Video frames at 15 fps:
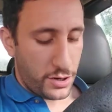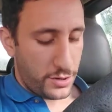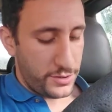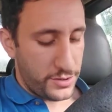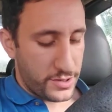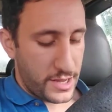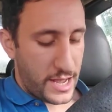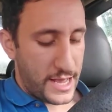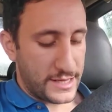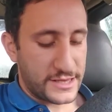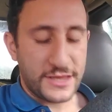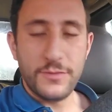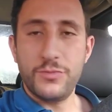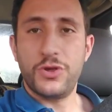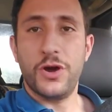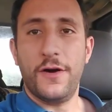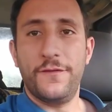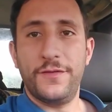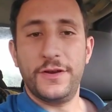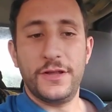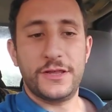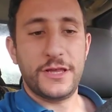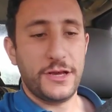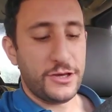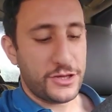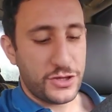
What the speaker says: On you guys, Simchov Fitness here.